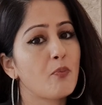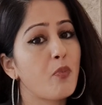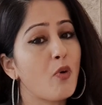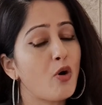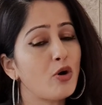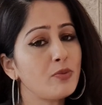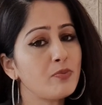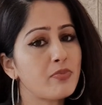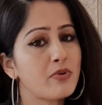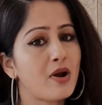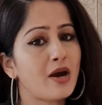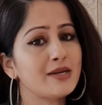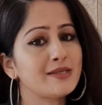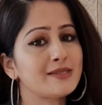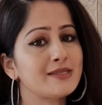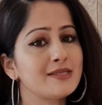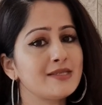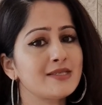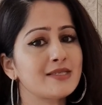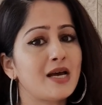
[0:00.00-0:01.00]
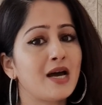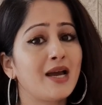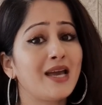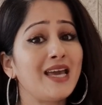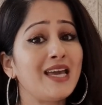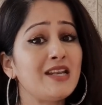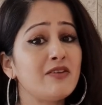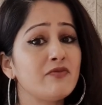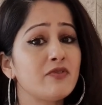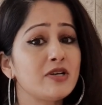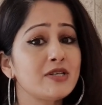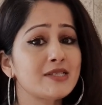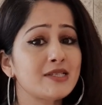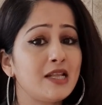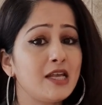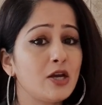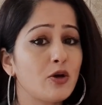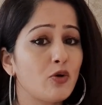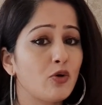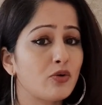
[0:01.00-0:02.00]
Bond prices are
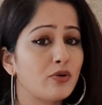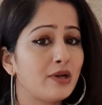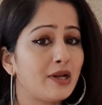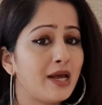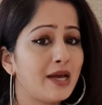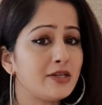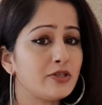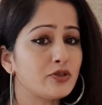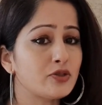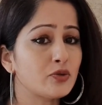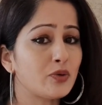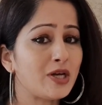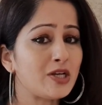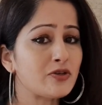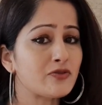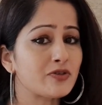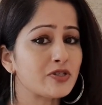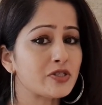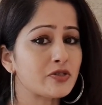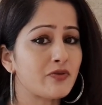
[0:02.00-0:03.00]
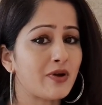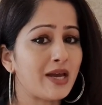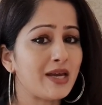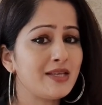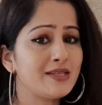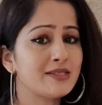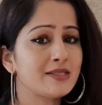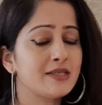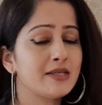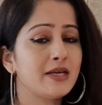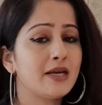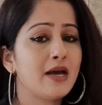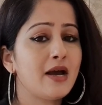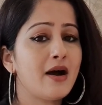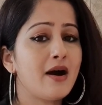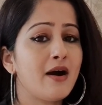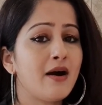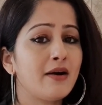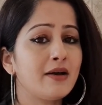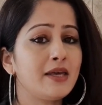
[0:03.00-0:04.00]
inversely correlated to interest rates,
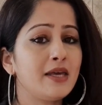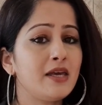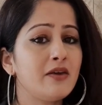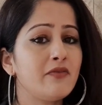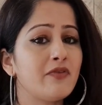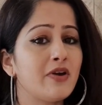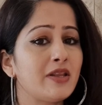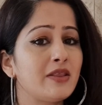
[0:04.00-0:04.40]
i.e.